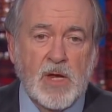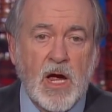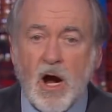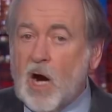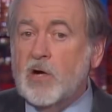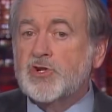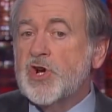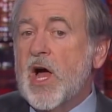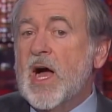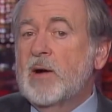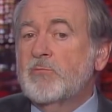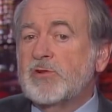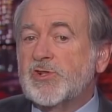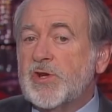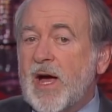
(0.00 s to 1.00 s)
Our
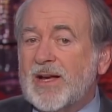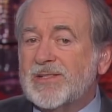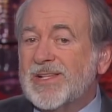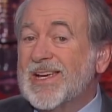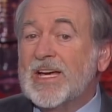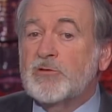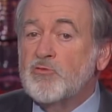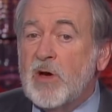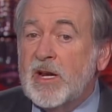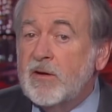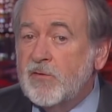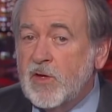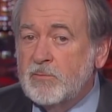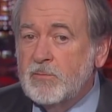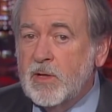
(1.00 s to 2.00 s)
job was not to get rid
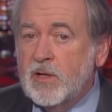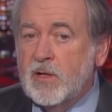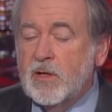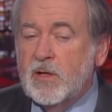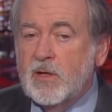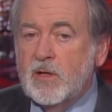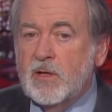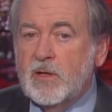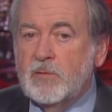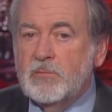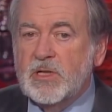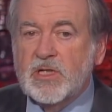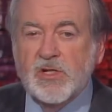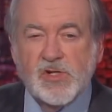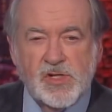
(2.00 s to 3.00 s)
of them,
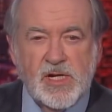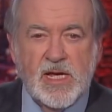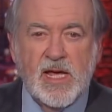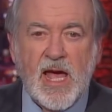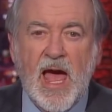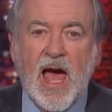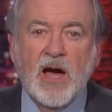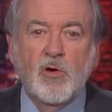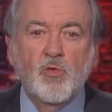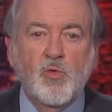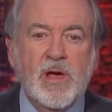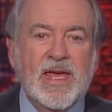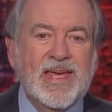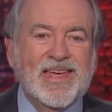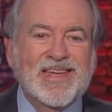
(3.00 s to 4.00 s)
but to see how
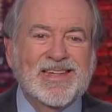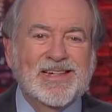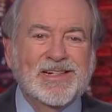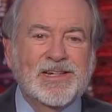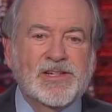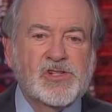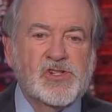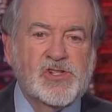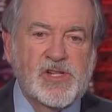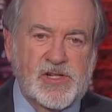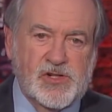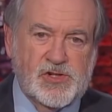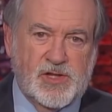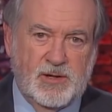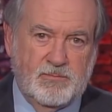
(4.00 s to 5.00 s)
we could
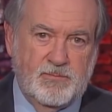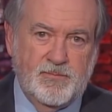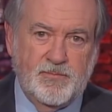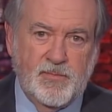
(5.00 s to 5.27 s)
assist them.